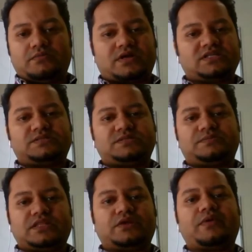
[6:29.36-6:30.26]

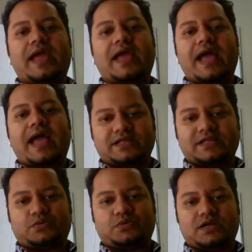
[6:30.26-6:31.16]
participants really
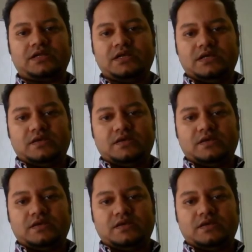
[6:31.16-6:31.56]
reacting to it.